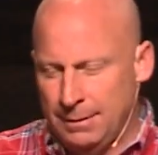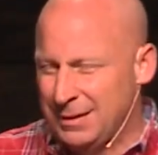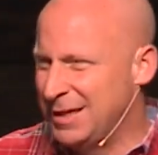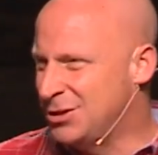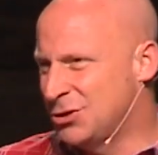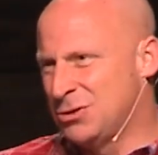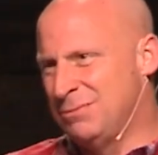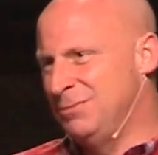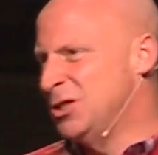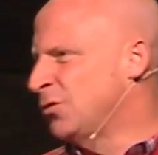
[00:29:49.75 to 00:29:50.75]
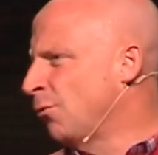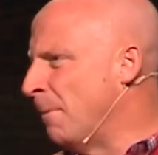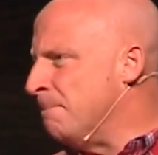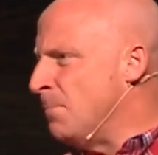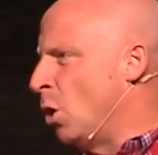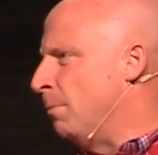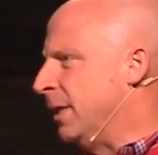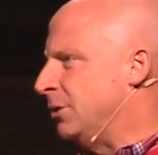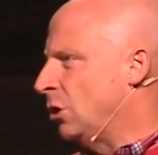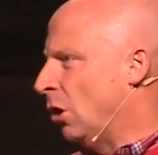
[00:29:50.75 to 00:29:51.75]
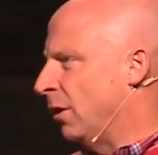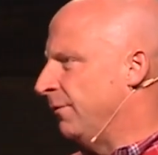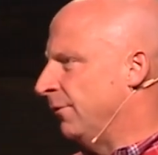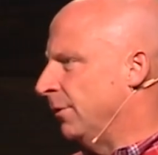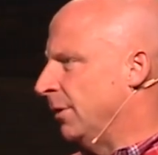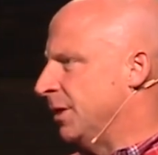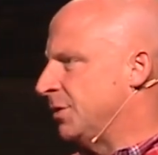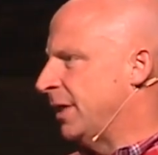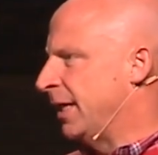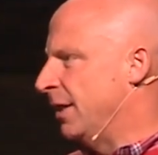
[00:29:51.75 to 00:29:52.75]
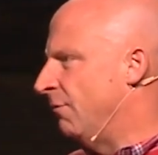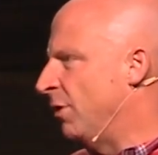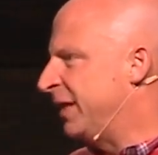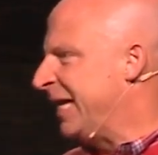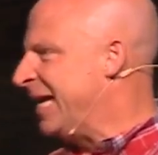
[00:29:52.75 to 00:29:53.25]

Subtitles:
Now just for a moment, talk for a second of what the